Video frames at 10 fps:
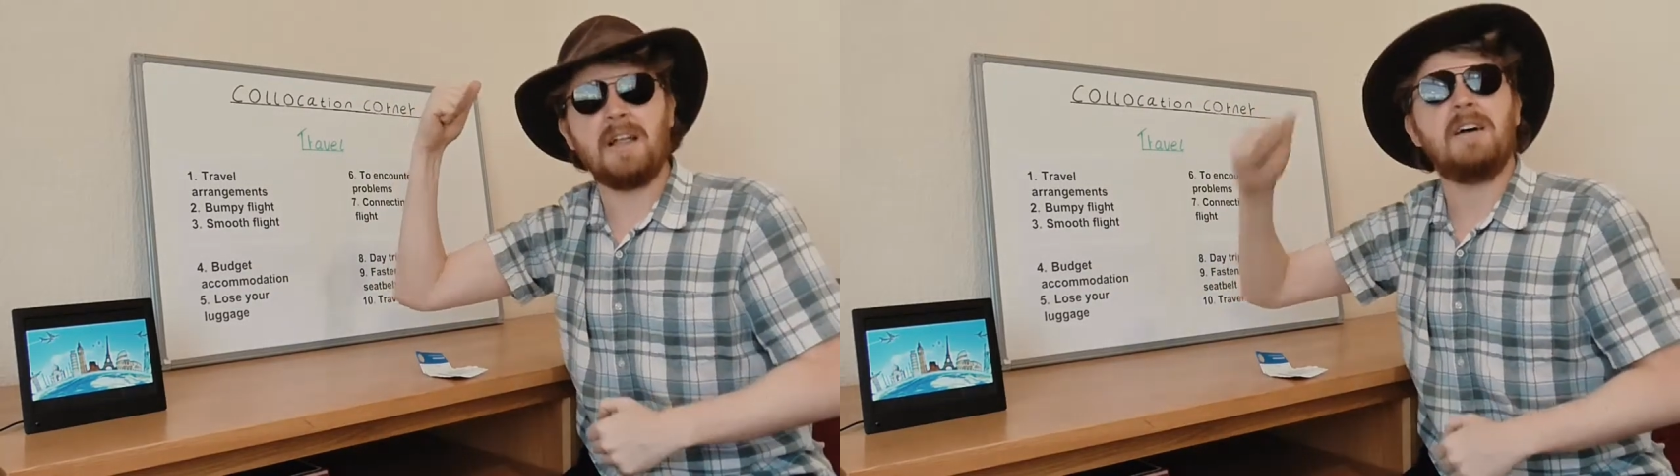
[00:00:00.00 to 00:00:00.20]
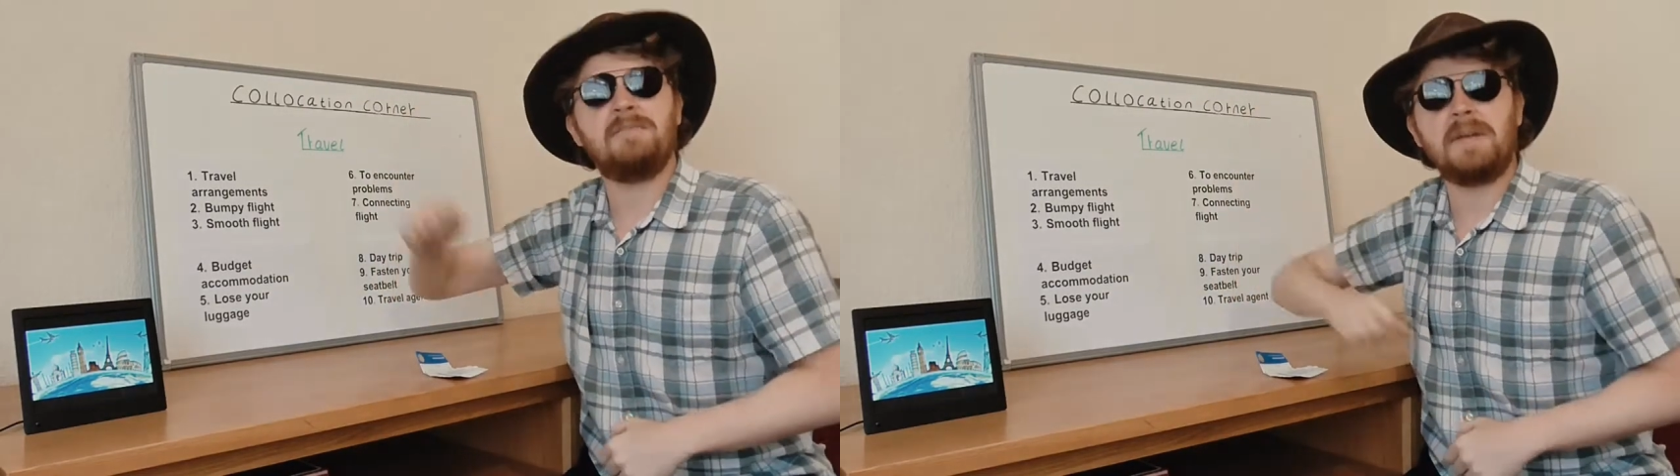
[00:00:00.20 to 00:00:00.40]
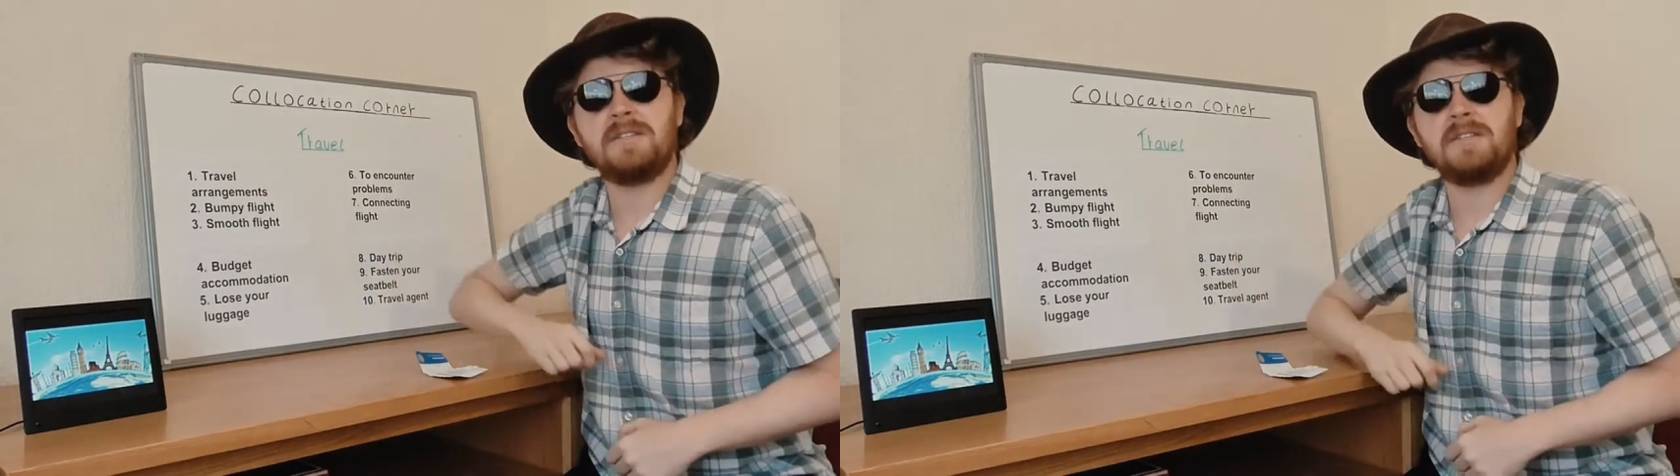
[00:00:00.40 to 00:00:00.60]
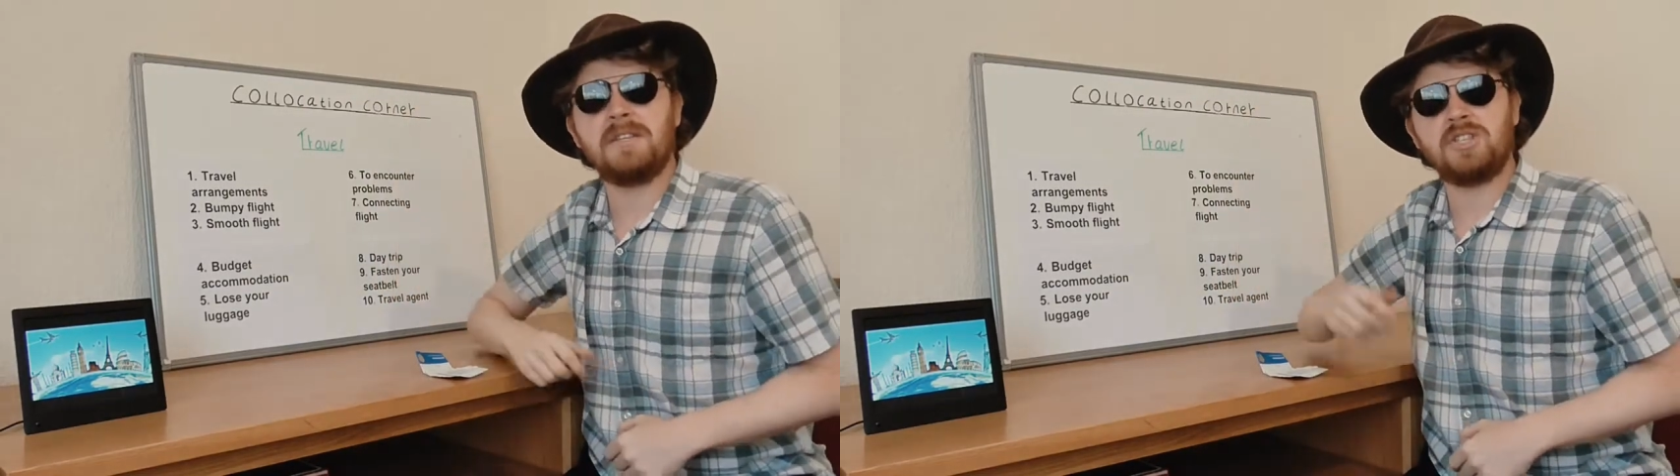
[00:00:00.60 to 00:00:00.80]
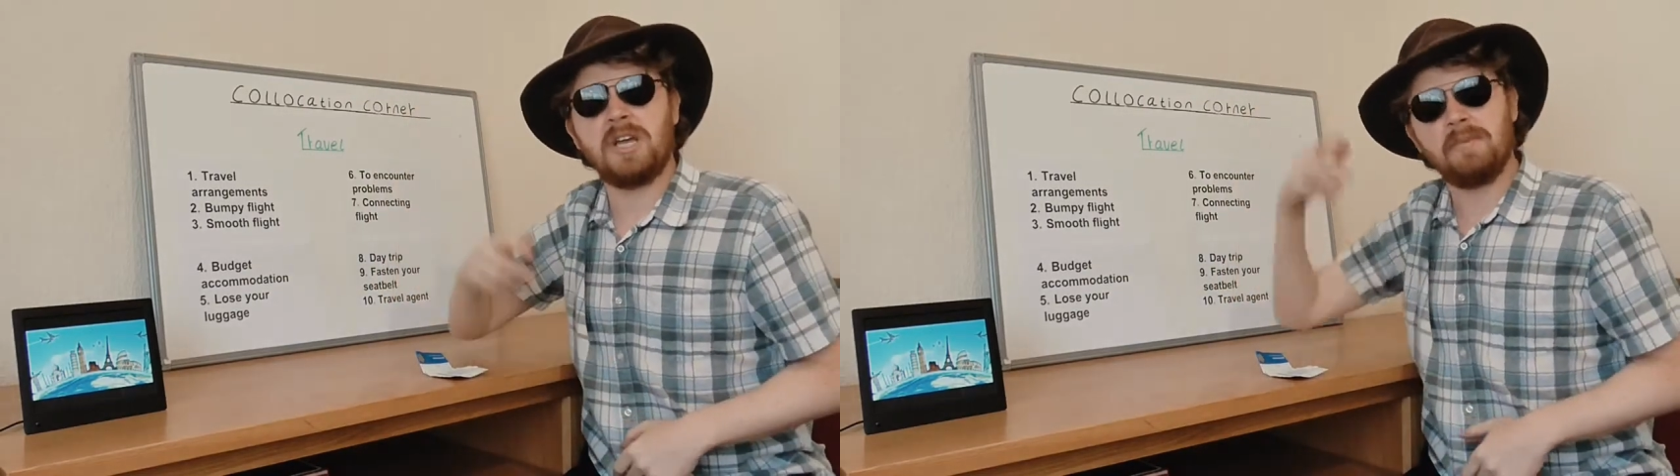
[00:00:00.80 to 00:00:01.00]
I've been to
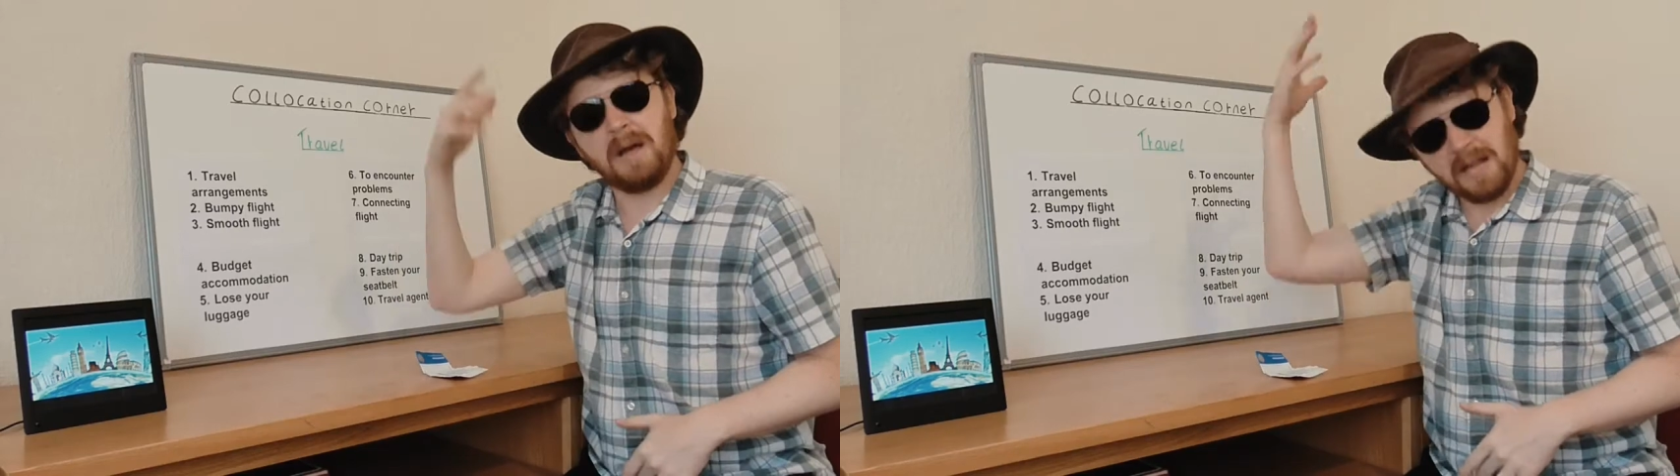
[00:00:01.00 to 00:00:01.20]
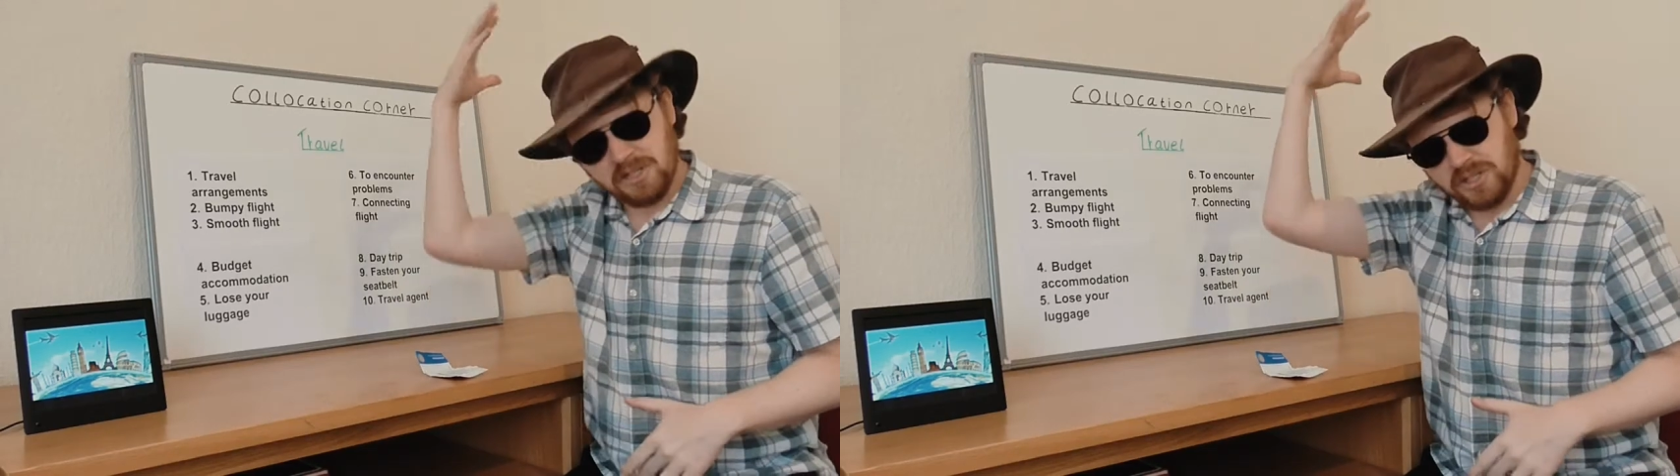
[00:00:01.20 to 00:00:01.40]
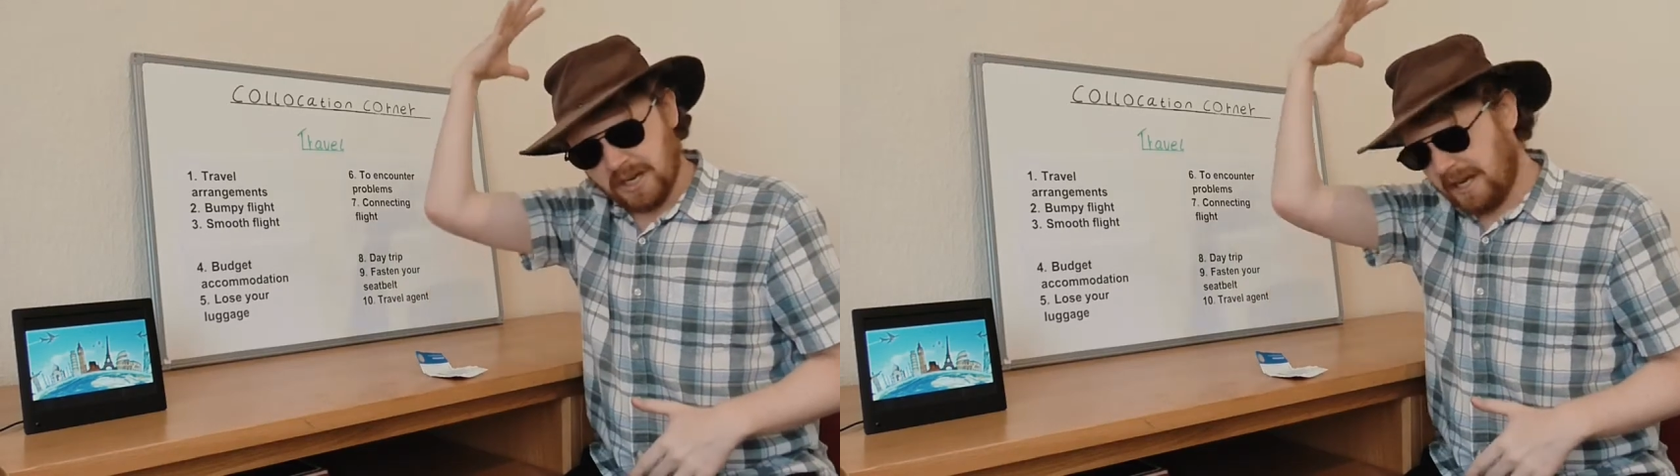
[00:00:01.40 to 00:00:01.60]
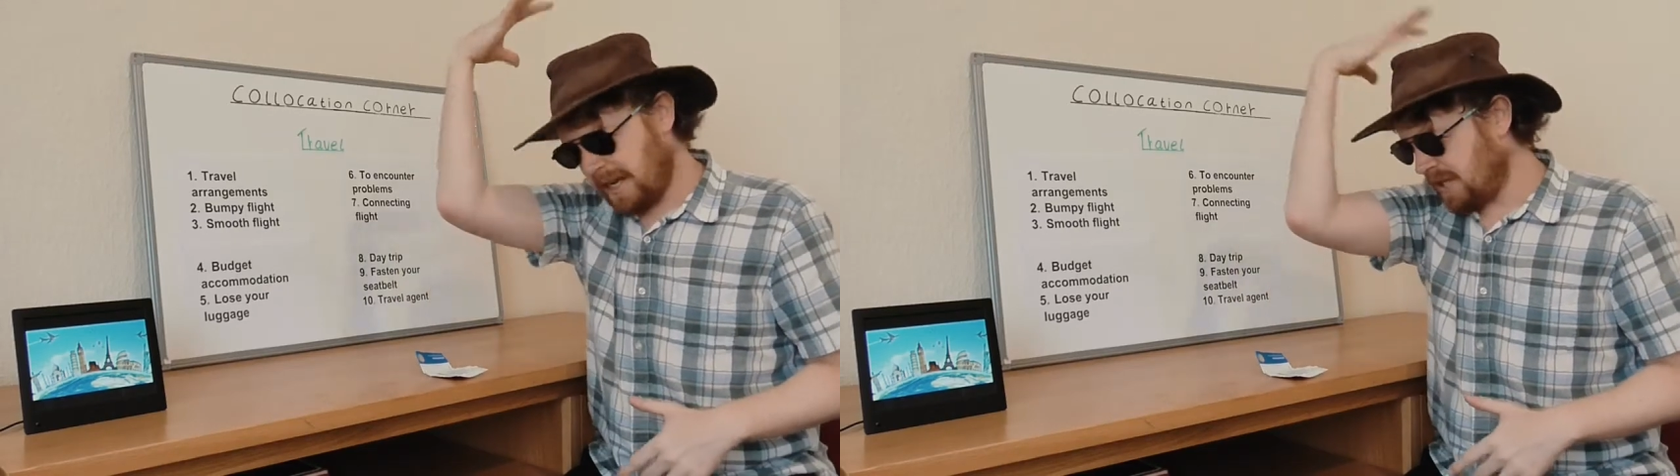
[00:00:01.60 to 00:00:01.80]
the gym. Actually,